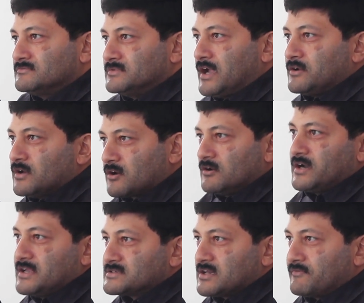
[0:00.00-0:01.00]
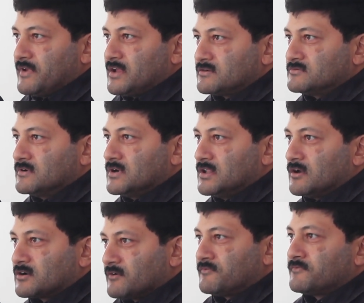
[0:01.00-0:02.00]
that you are already serving to a
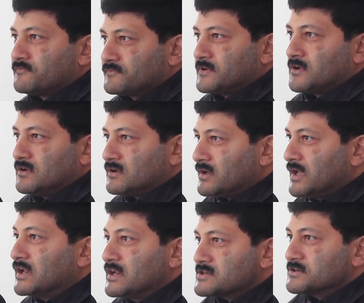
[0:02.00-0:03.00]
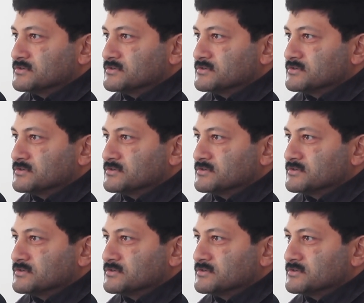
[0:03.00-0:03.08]
lot of, you know, English